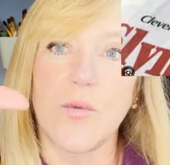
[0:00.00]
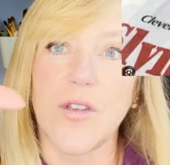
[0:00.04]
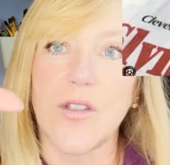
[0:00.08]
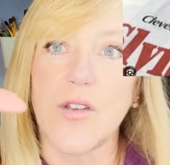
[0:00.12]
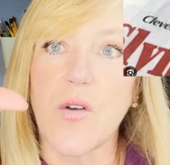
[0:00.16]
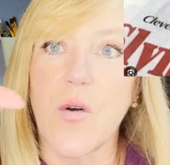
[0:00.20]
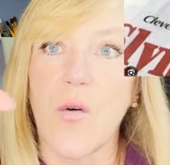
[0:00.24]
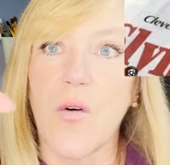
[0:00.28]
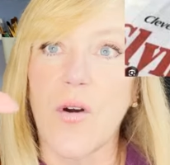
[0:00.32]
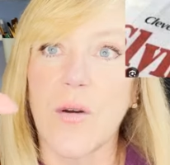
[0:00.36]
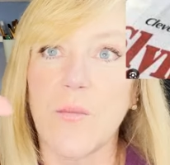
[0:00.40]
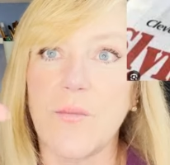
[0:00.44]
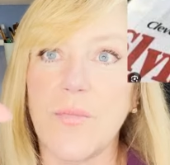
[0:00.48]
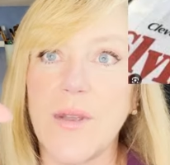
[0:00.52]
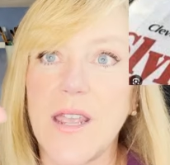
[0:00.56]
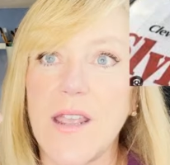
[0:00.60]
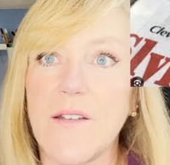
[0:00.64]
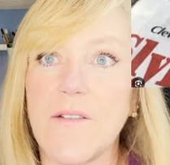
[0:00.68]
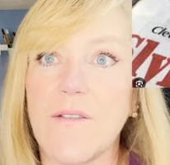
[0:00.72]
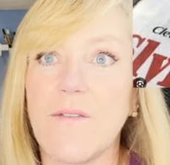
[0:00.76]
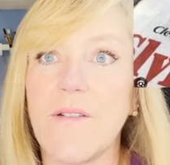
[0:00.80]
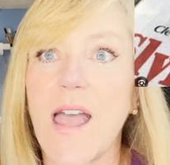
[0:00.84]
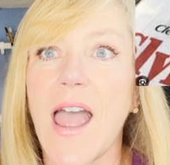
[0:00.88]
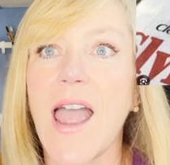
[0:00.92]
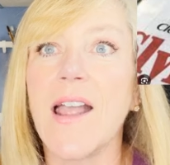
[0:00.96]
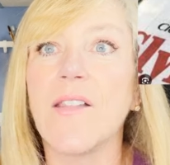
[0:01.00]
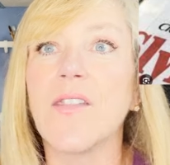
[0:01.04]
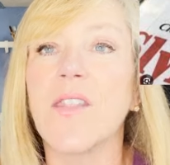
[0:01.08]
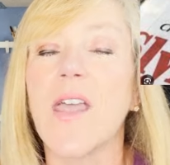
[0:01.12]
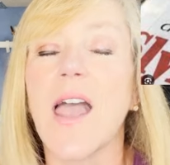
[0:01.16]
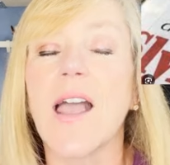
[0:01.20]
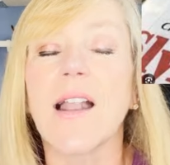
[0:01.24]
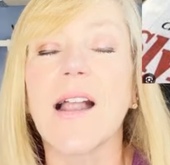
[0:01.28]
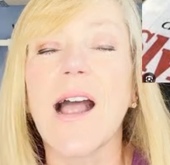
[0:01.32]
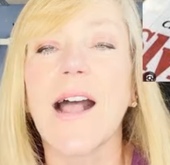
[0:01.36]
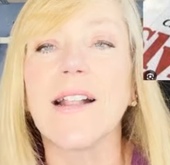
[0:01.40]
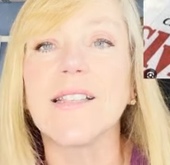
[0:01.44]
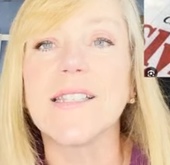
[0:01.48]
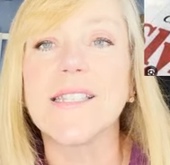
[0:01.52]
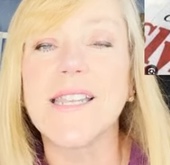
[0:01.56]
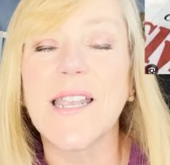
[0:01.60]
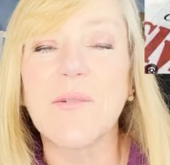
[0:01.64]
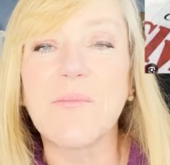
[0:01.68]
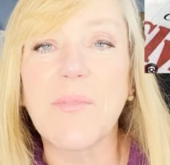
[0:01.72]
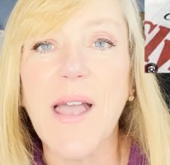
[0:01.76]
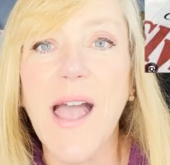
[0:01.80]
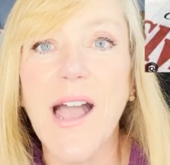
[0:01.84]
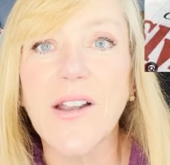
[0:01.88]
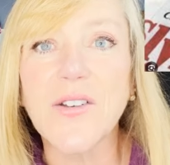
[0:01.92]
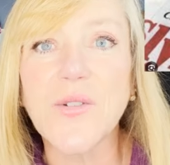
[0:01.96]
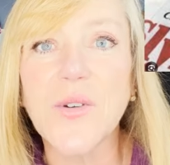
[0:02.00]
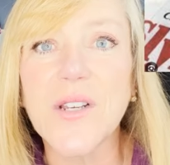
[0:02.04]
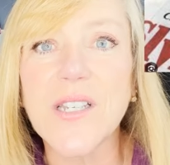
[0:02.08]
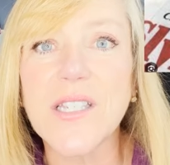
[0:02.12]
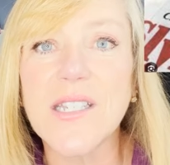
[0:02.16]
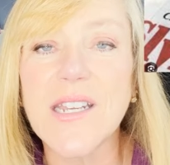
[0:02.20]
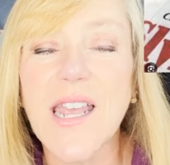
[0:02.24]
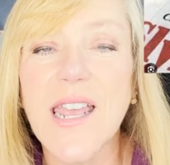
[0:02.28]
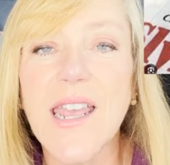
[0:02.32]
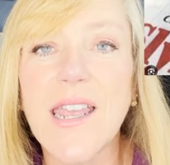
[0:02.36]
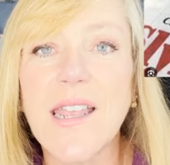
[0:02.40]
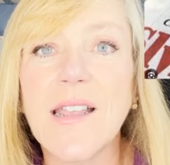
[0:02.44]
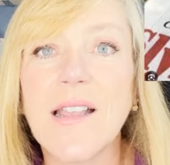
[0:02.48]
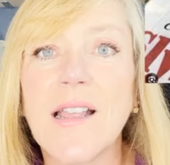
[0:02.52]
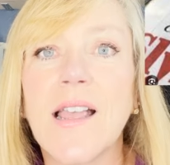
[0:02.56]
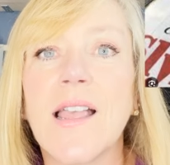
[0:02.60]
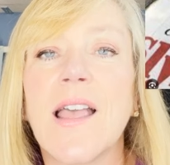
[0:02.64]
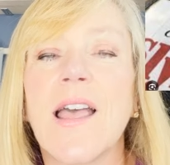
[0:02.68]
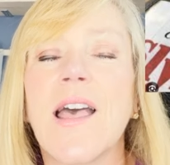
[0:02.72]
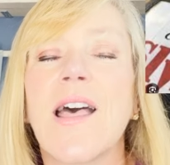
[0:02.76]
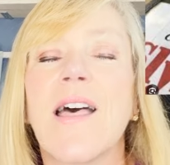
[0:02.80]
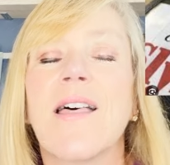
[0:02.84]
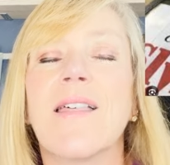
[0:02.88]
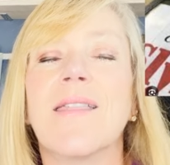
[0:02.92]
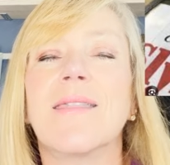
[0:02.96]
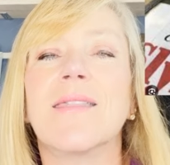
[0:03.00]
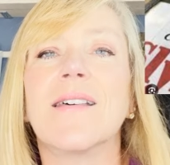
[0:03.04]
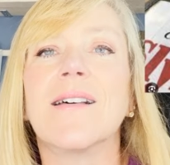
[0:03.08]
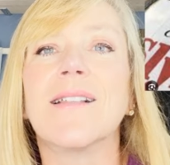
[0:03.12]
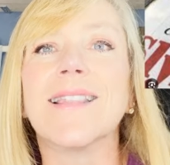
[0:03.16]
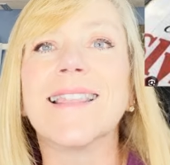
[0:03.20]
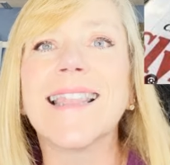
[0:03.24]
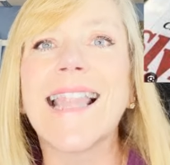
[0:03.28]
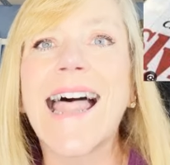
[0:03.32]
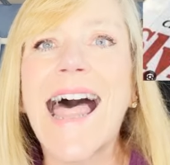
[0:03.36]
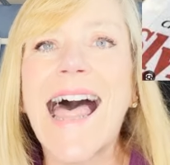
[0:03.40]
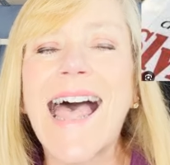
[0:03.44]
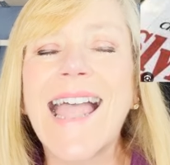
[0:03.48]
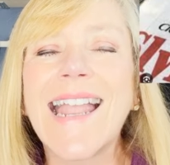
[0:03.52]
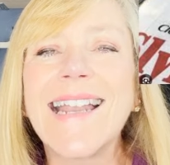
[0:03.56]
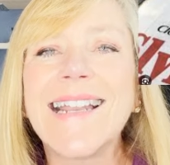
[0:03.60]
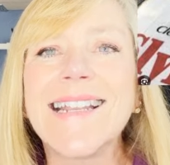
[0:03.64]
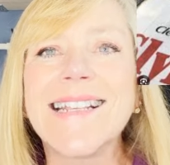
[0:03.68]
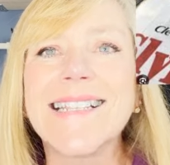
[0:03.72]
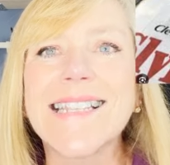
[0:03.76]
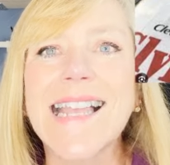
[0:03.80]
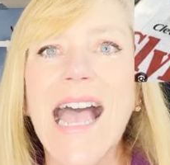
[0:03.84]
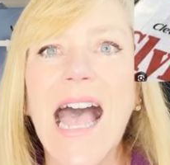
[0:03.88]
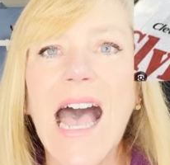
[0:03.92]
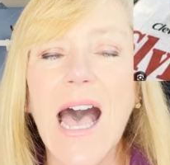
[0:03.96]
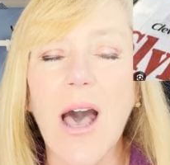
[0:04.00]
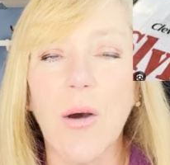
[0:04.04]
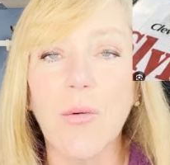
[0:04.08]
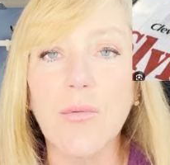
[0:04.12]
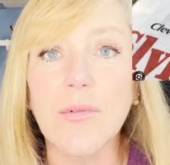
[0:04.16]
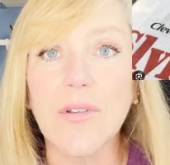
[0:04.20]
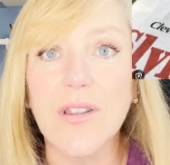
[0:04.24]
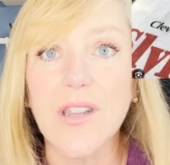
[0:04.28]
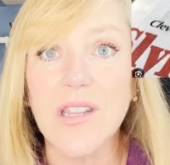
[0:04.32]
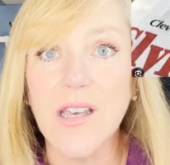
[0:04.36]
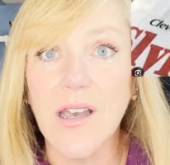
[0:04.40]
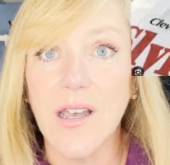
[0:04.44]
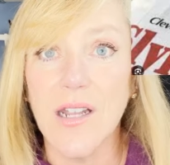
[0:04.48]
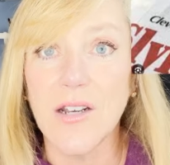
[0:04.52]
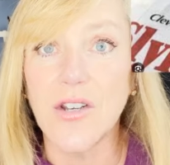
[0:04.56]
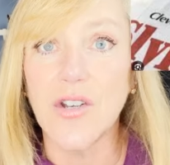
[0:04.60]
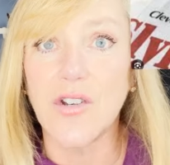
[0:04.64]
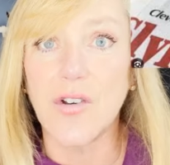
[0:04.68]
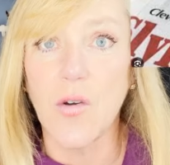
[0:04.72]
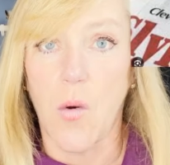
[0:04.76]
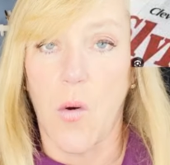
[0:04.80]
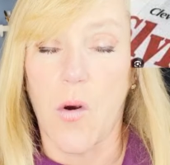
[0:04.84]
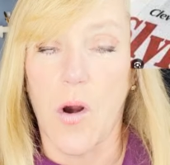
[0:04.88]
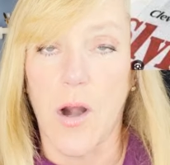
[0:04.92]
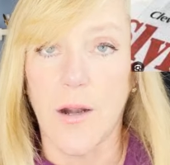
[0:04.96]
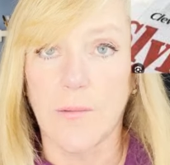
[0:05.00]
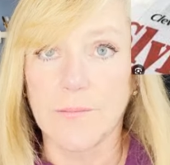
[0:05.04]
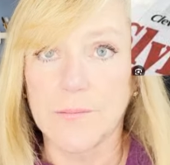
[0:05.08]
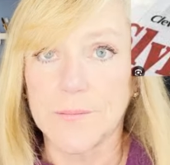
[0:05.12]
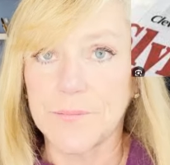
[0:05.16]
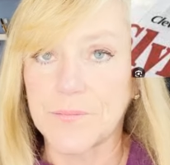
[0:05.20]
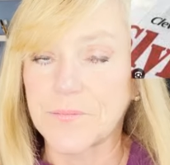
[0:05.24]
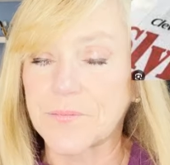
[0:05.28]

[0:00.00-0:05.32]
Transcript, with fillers: with corned beef. And on Saint Patrick's Day, the line is out the door.